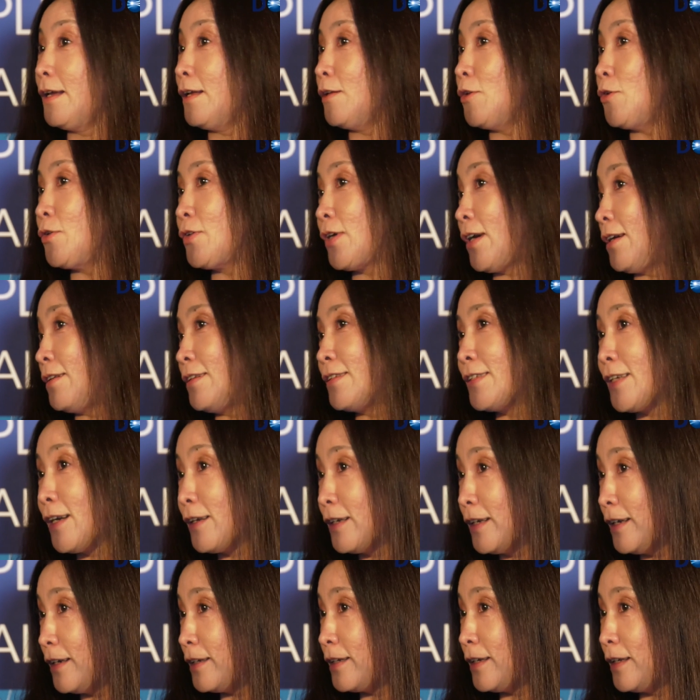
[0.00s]
you can
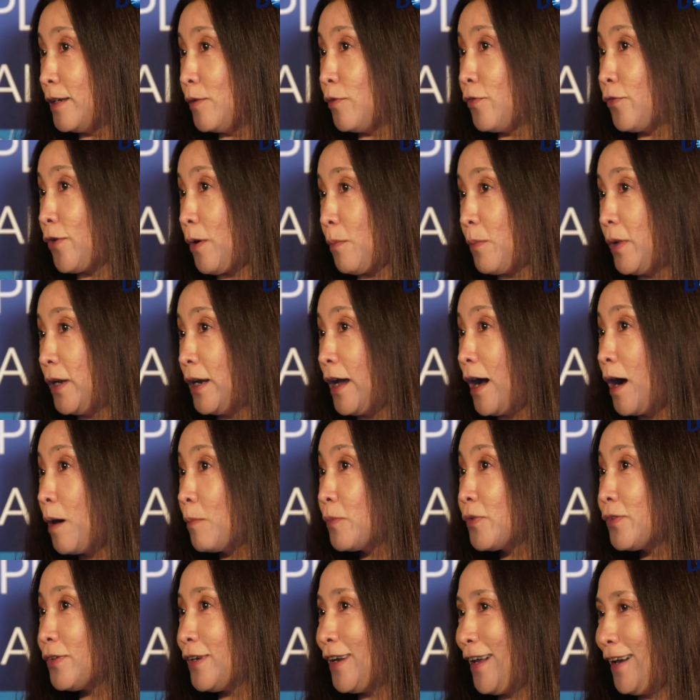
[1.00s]
study it from an
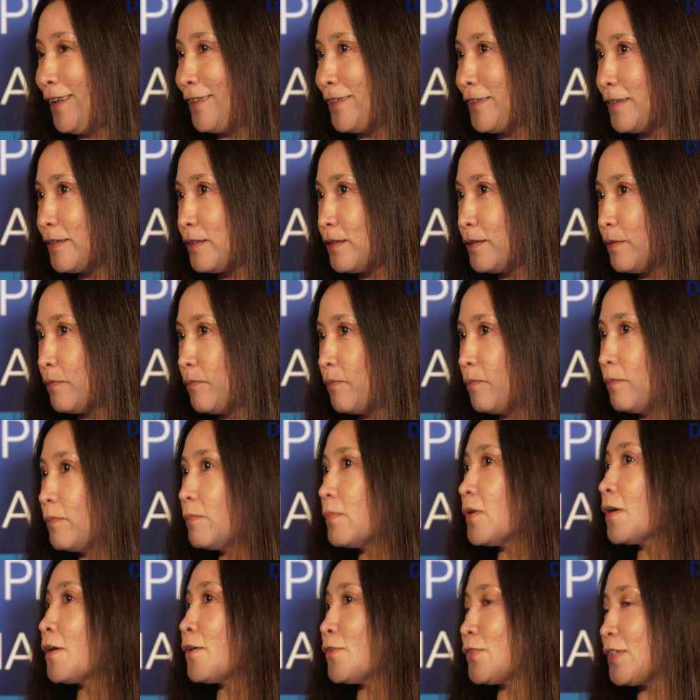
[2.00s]
arm's length,
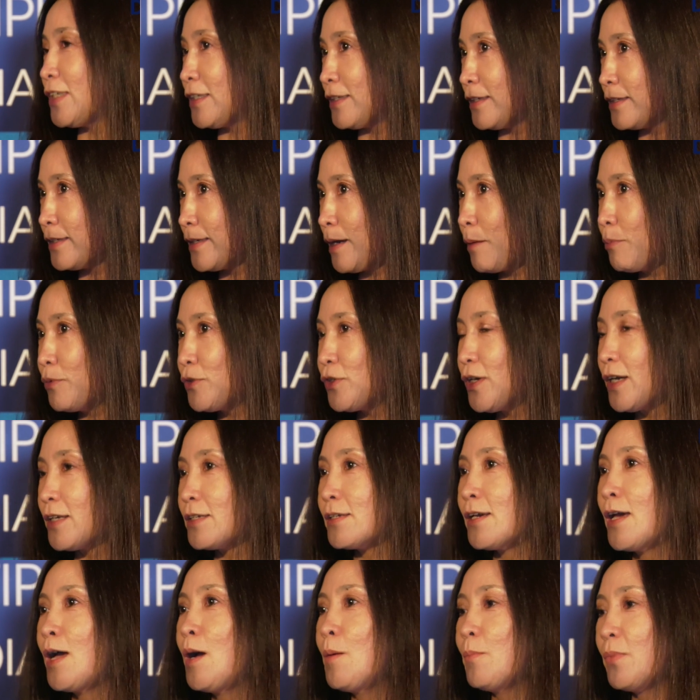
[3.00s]
because it's a
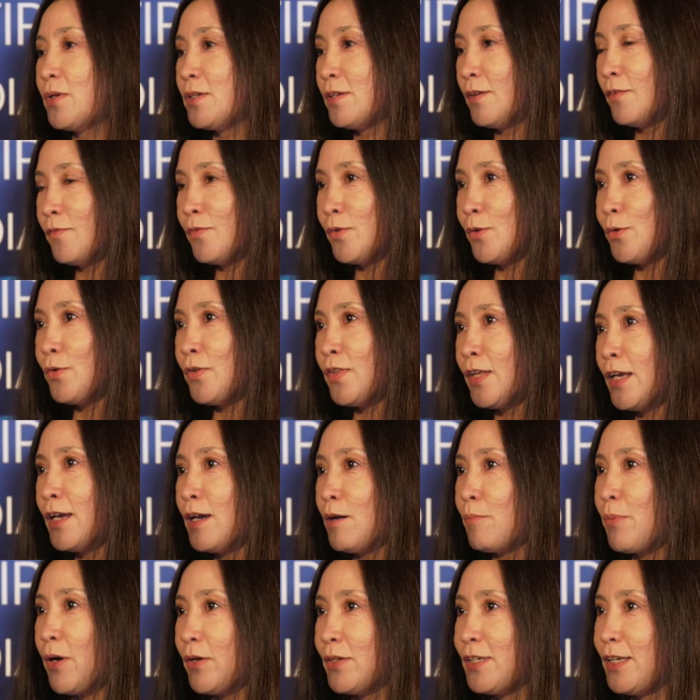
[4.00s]
subject. But if you
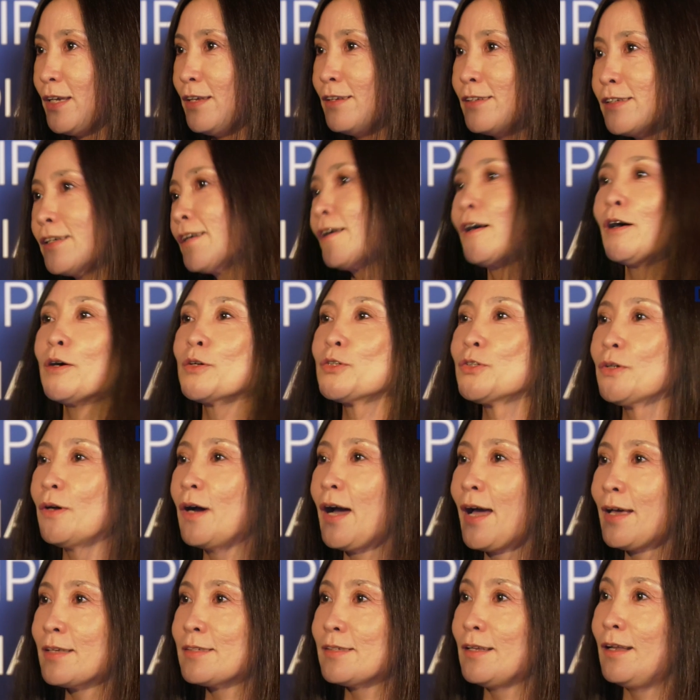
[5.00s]
think about
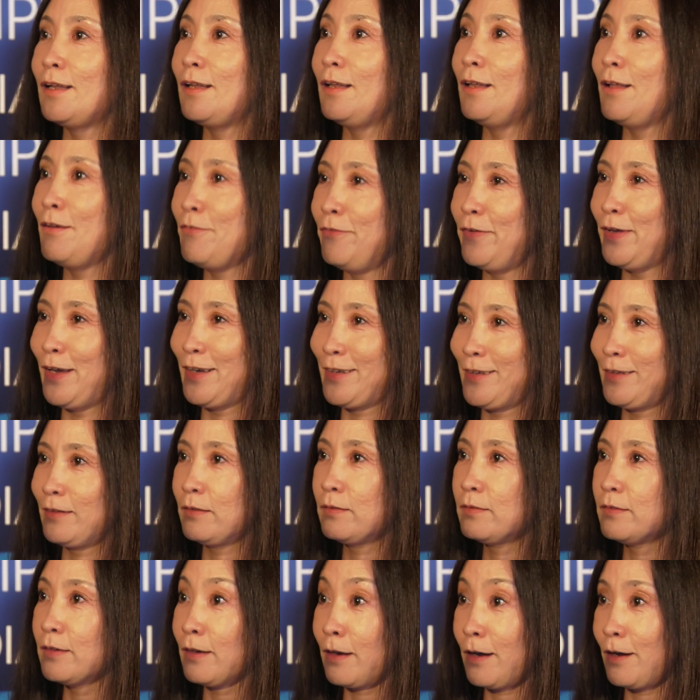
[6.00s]
intercultural as a living
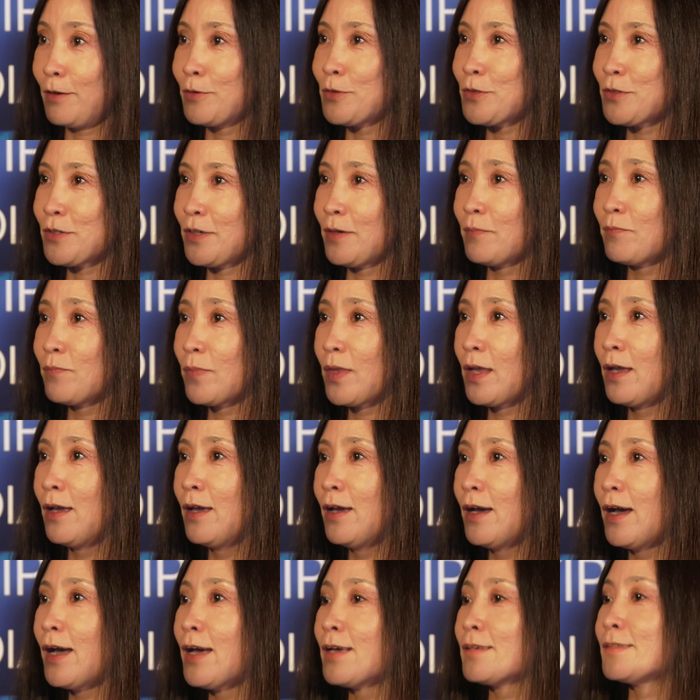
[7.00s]
the culture,
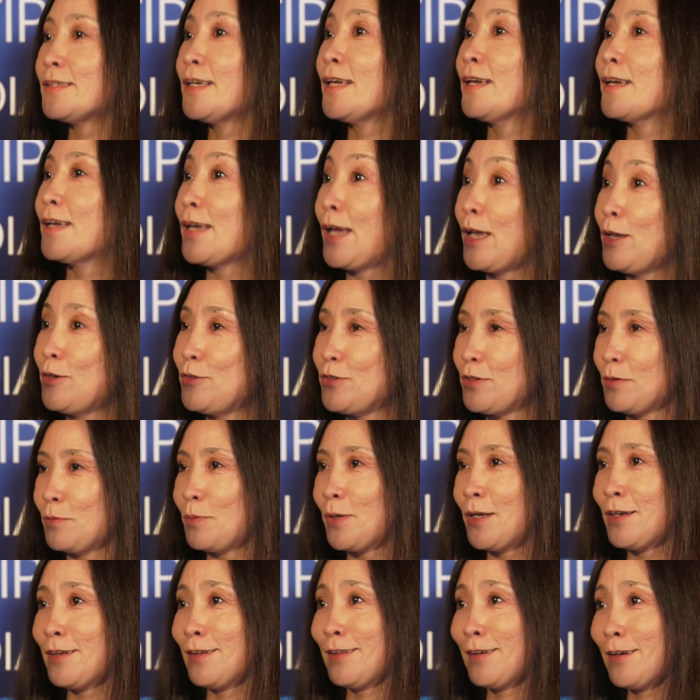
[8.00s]
as
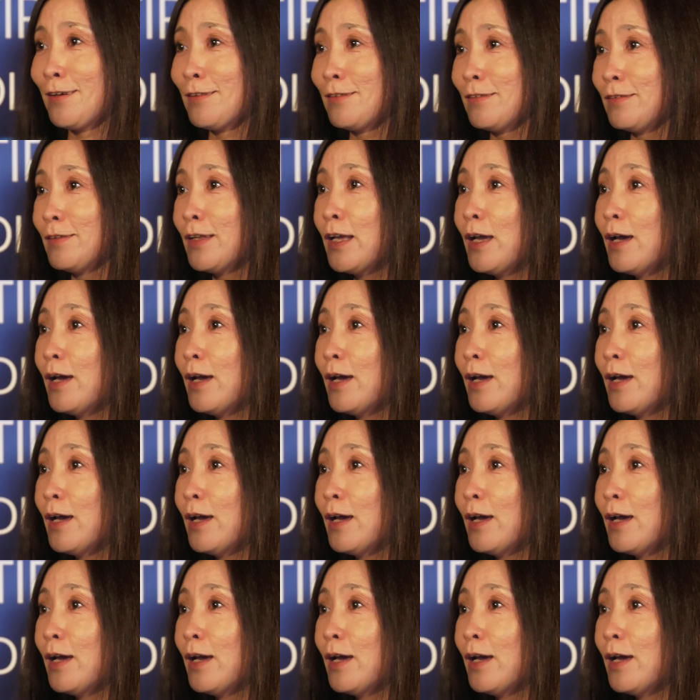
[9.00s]
engaging one another,